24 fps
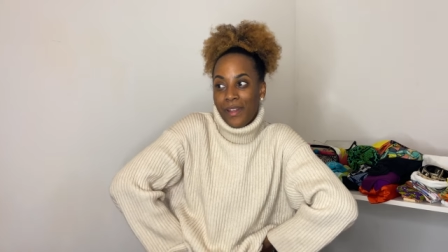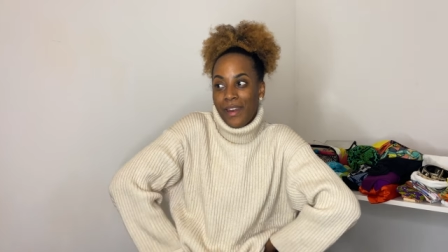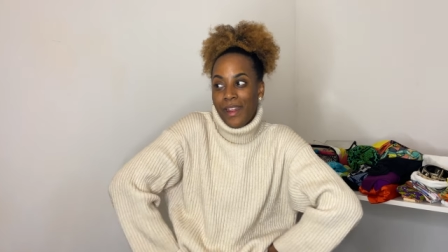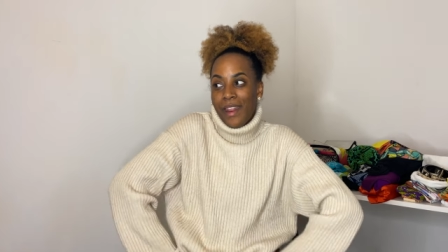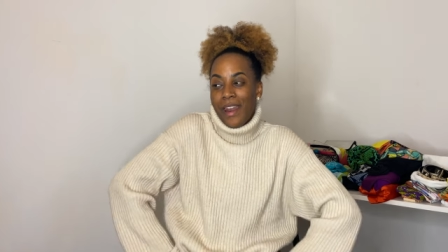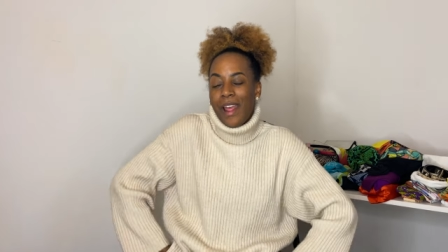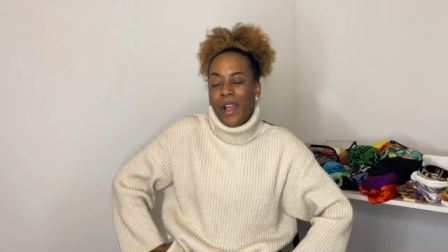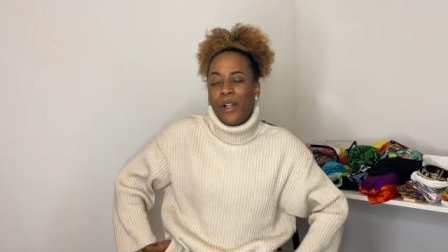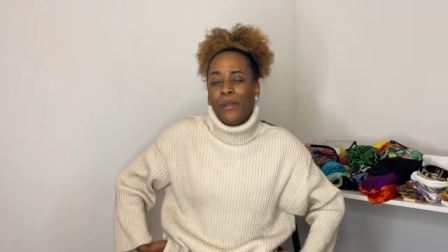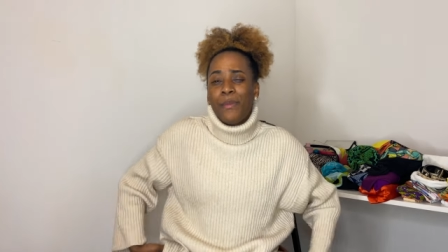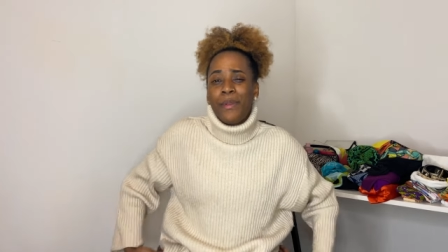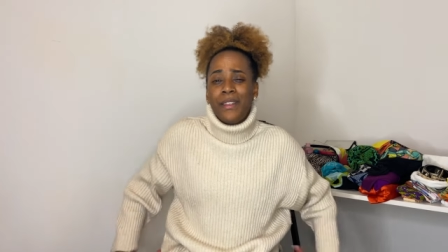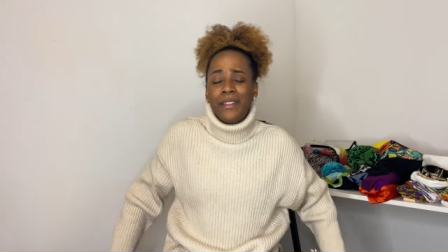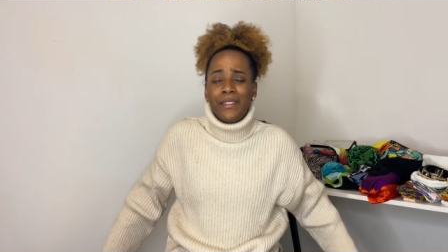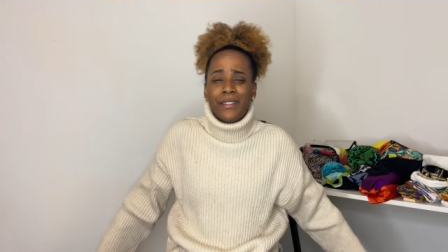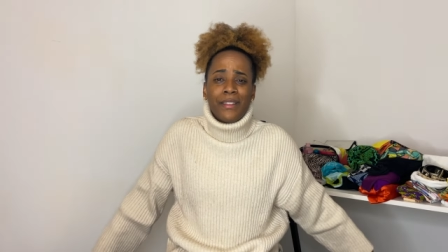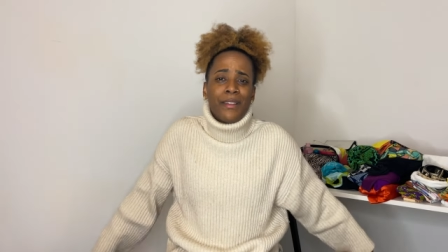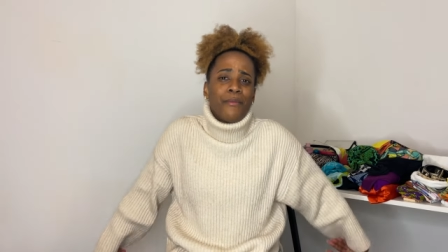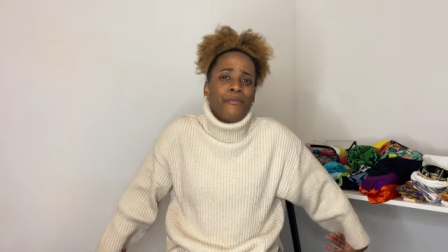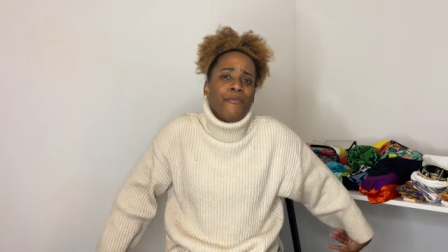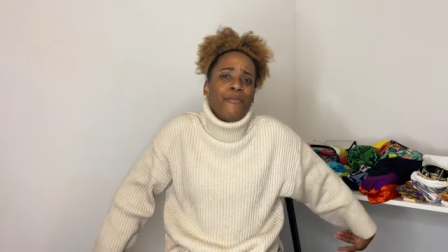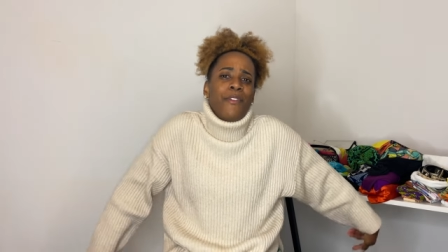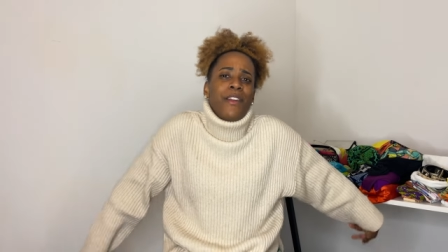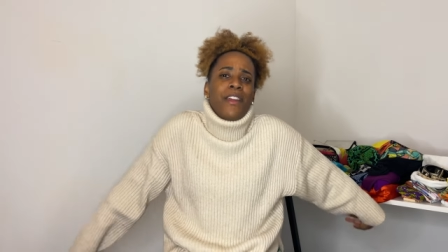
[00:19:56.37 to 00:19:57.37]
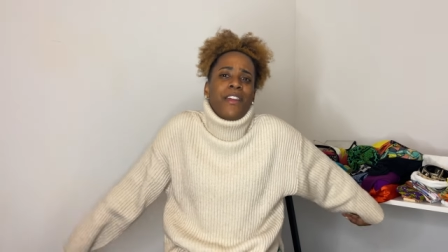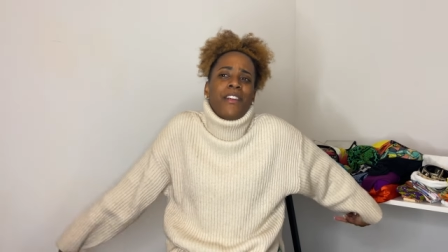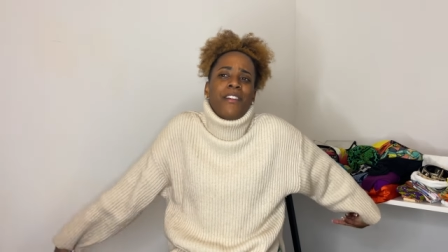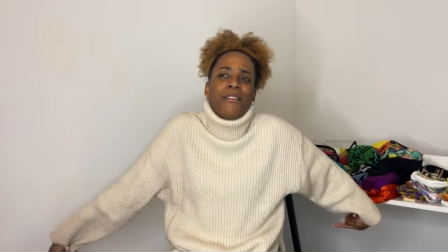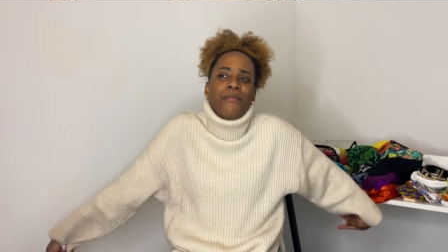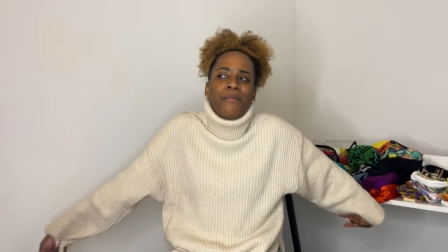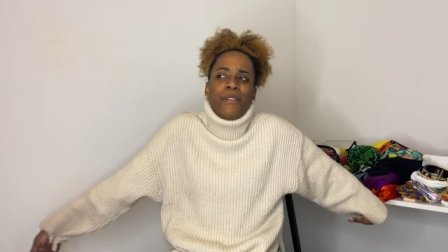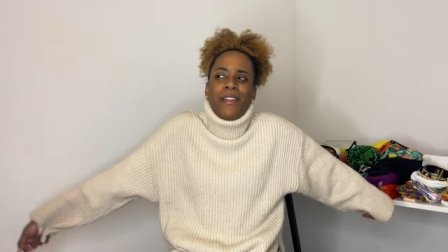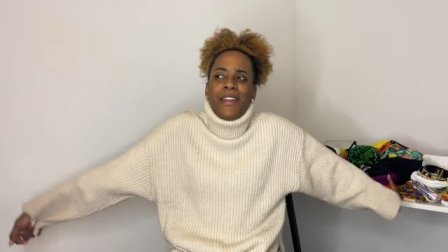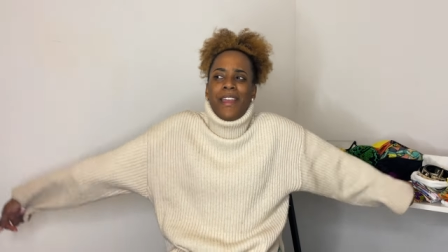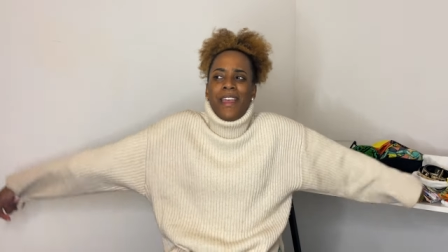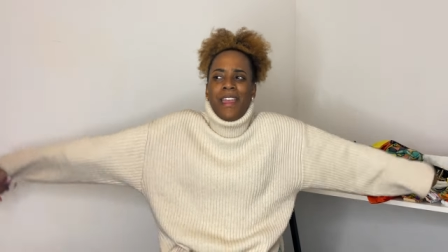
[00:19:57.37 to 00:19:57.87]
And I'll be somewhere
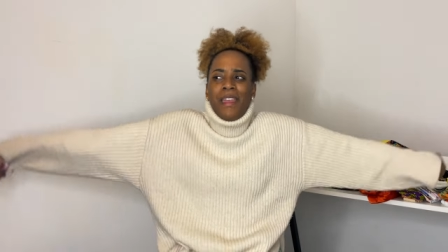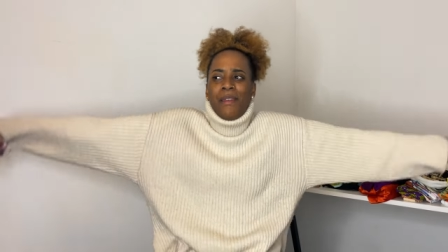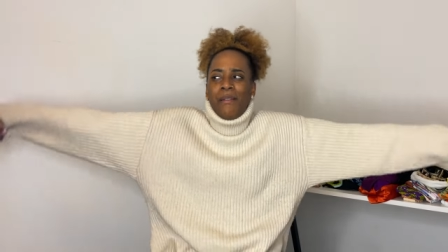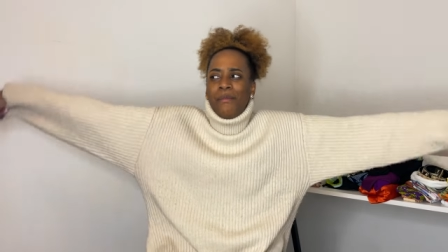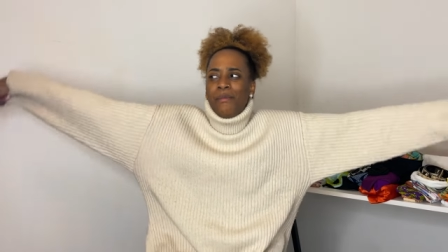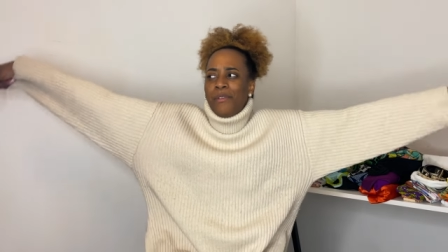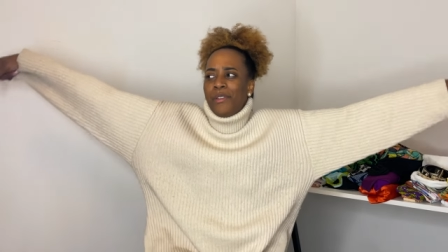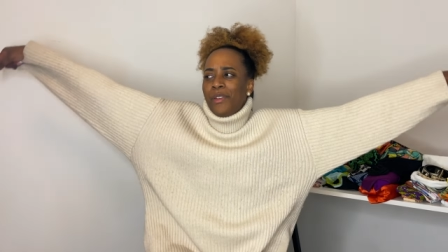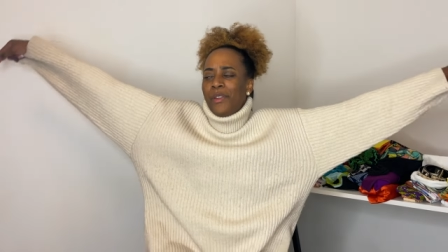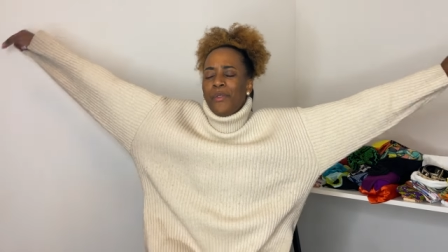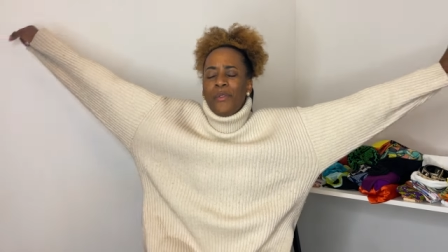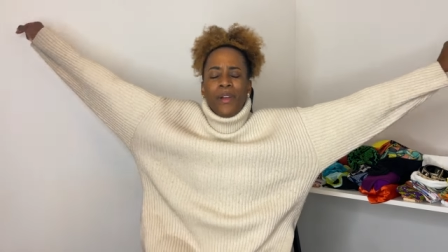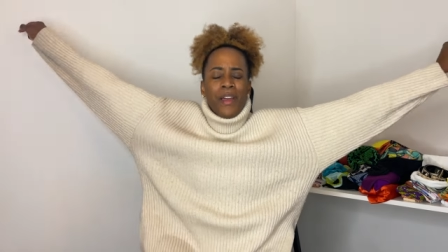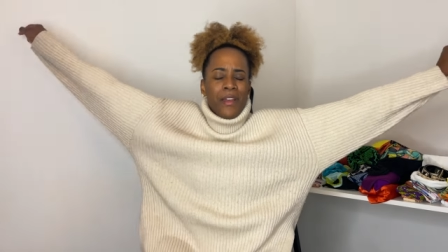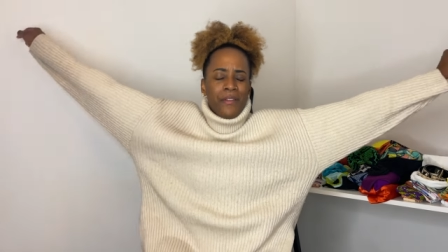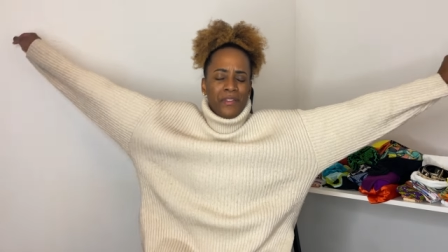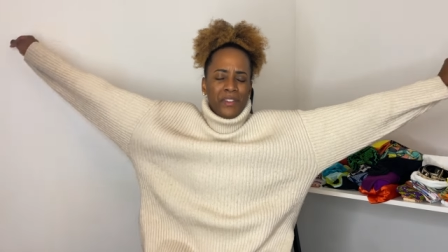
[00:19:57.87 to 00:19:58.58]
where I don't have